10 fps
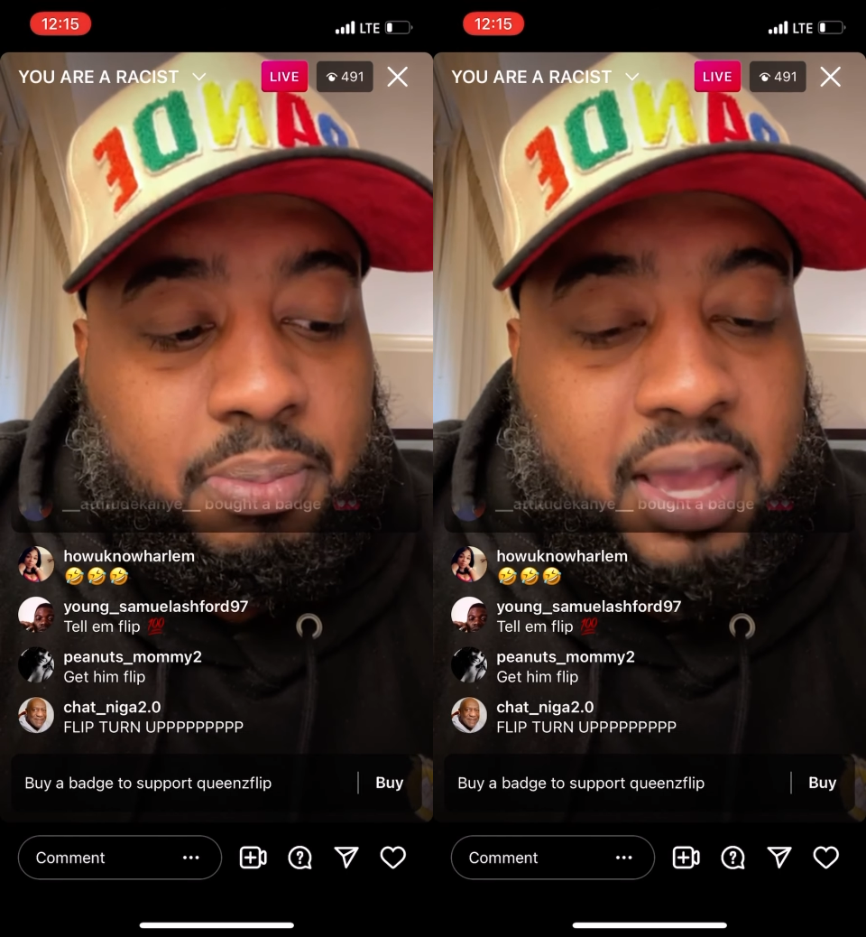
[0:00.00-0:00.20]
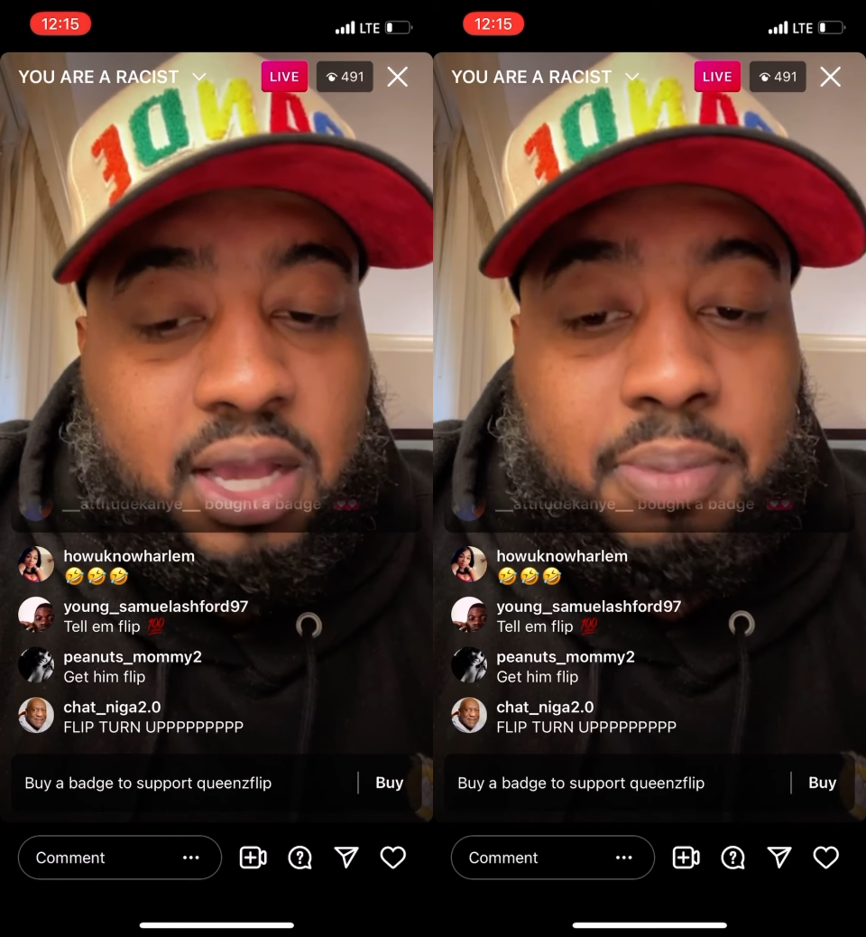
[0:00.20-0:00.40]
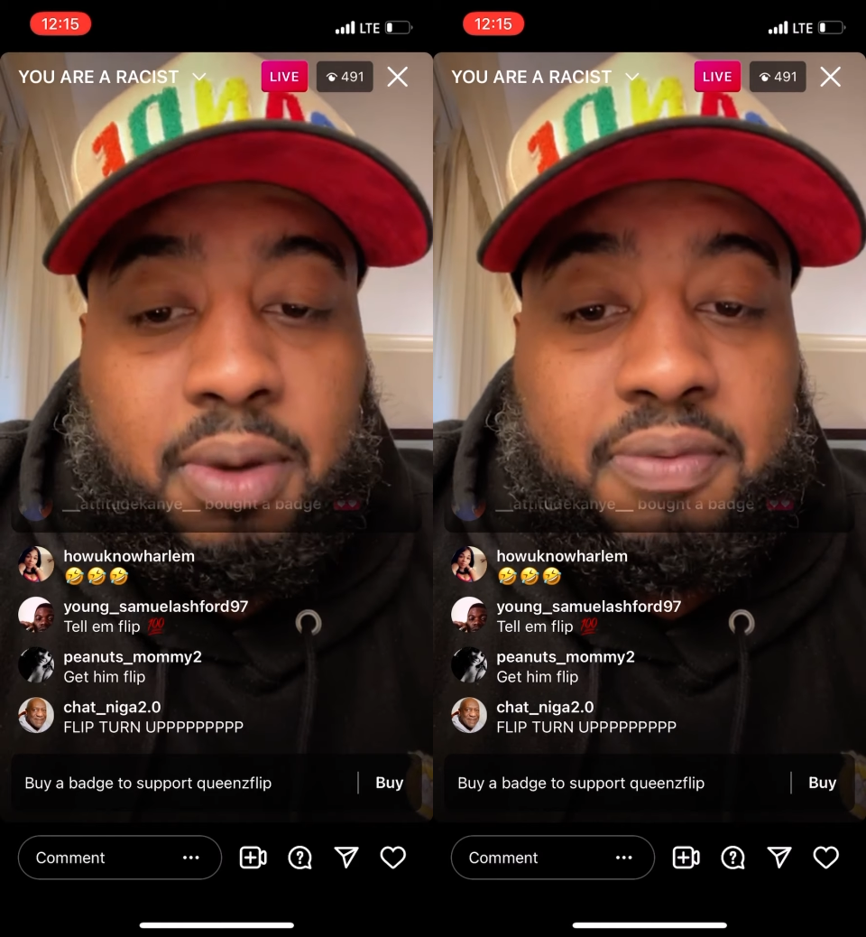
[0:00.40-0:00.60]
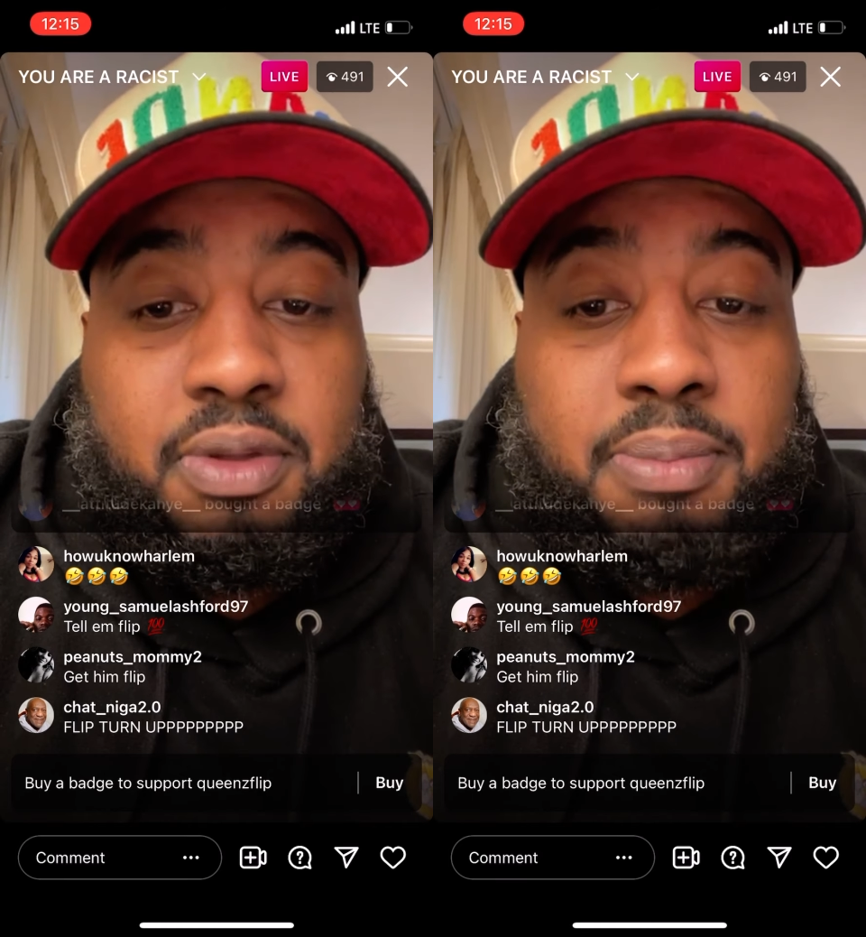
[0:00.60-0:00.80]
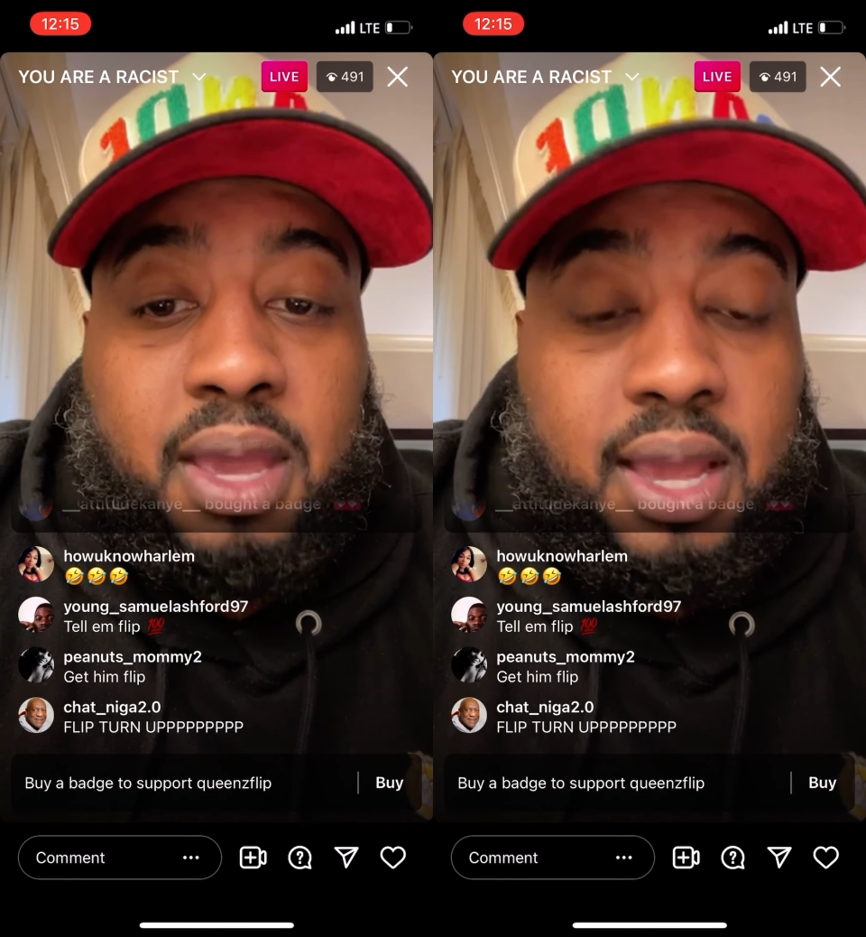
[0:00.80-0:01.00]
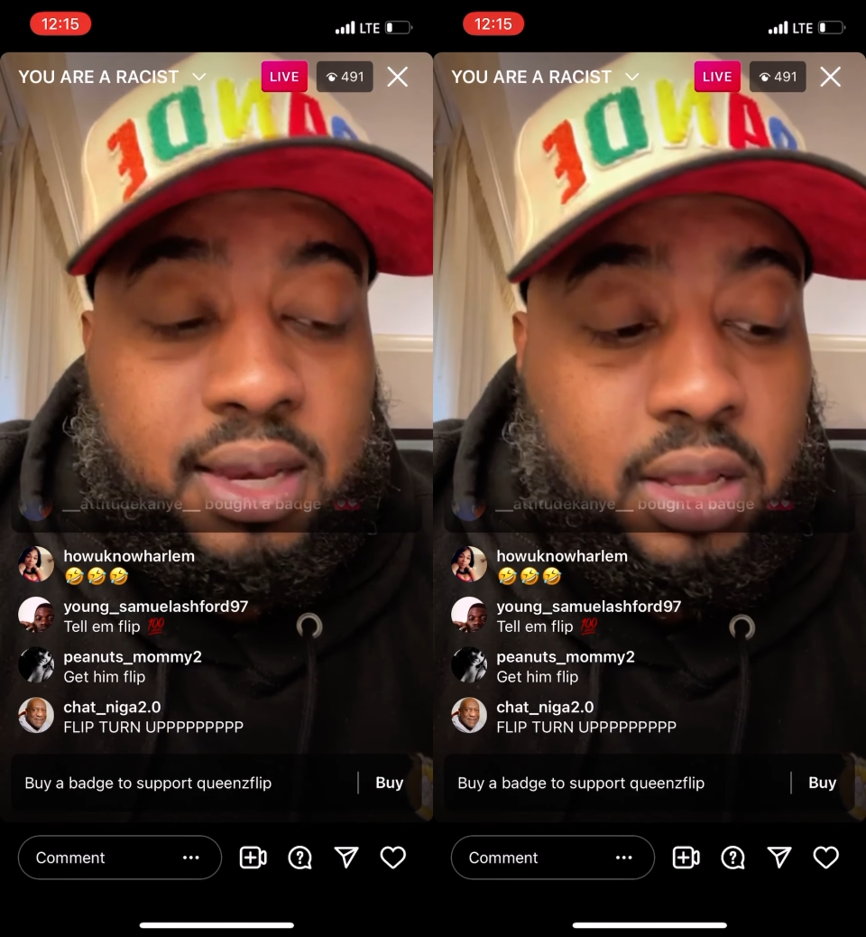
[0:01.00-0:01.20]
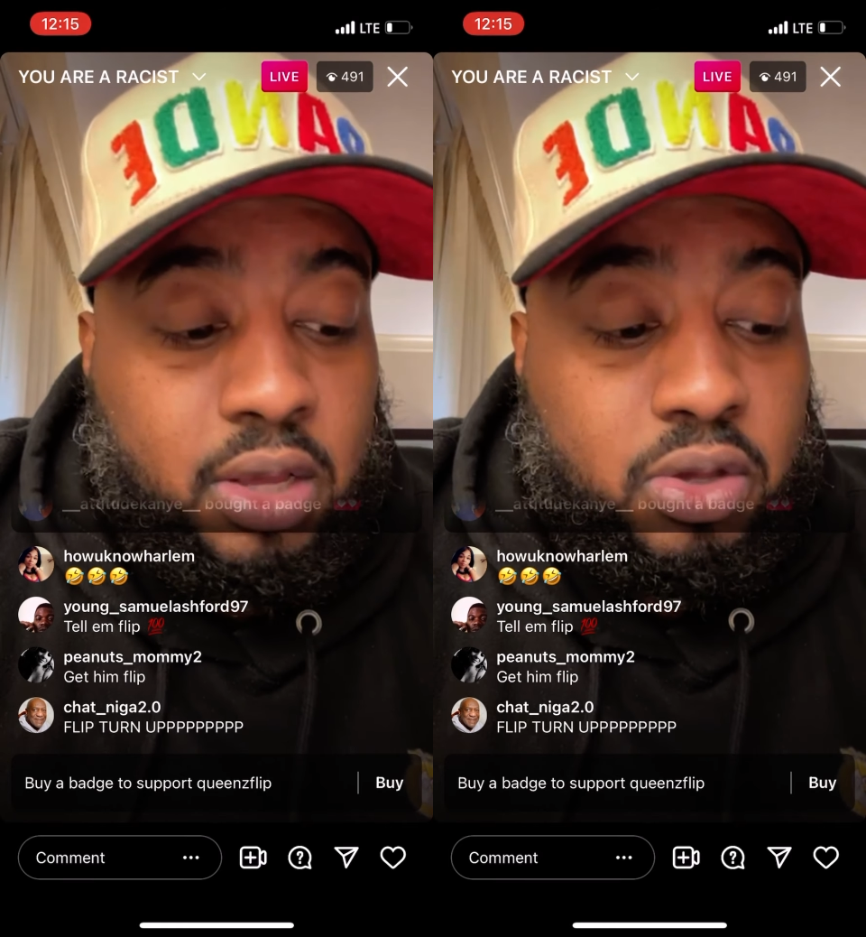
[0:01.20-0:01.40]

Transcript: makeup of the man.